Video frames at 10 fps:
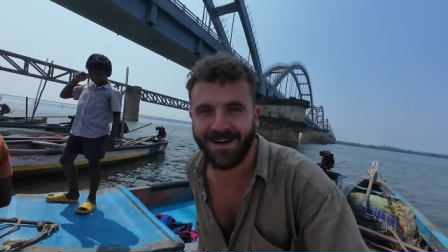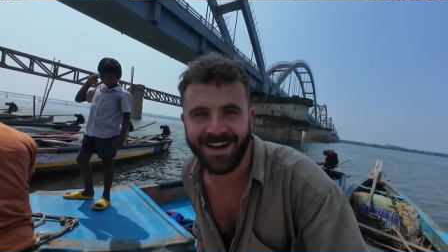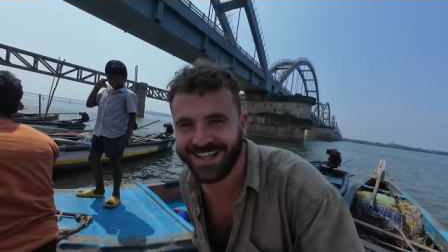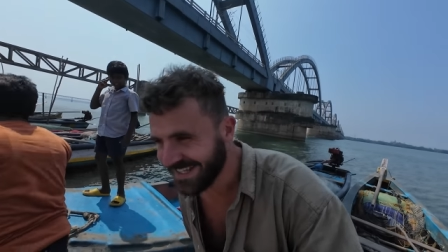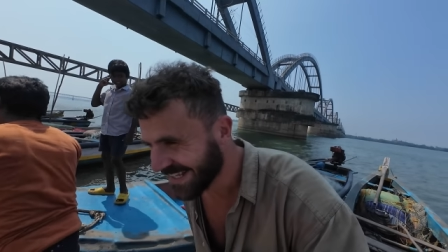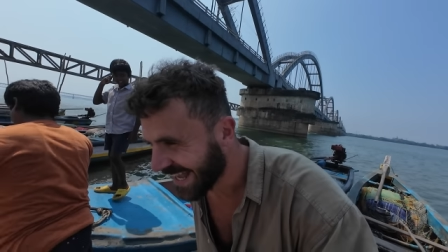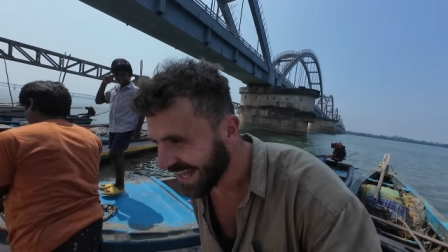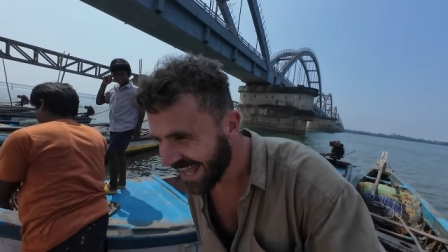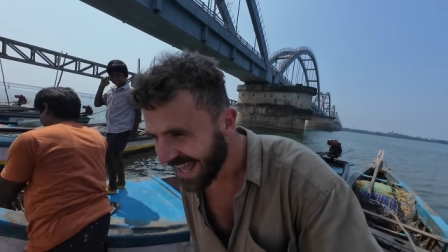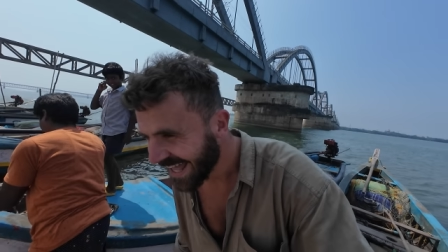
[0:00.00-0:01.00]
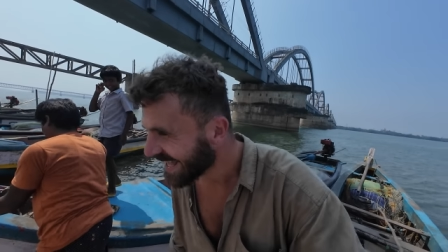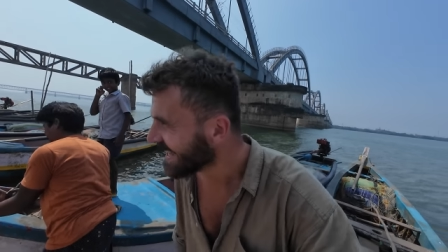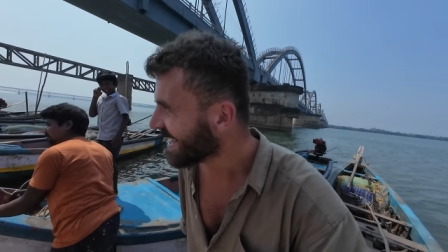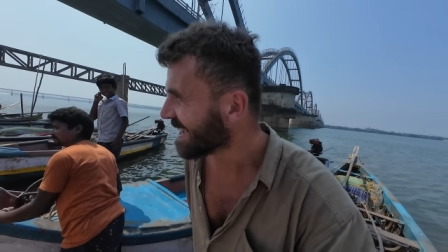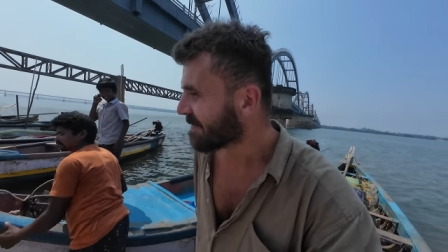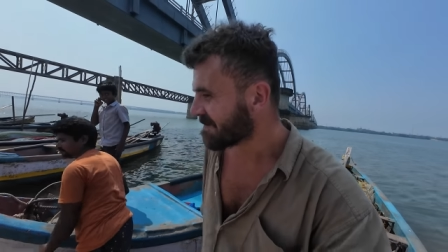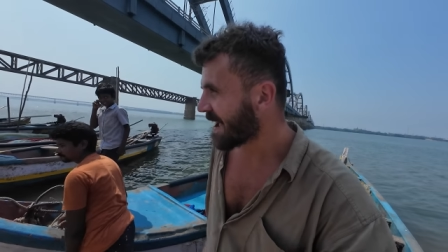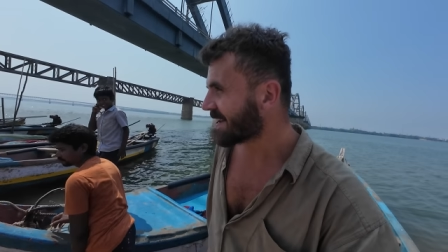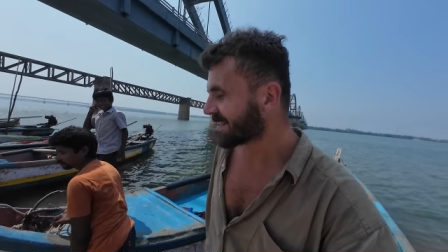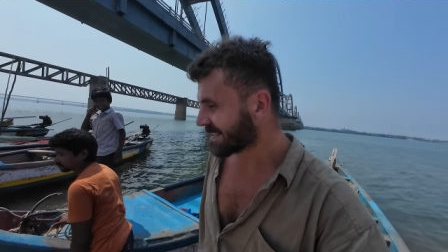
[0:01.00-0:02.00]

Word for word: Right. we made it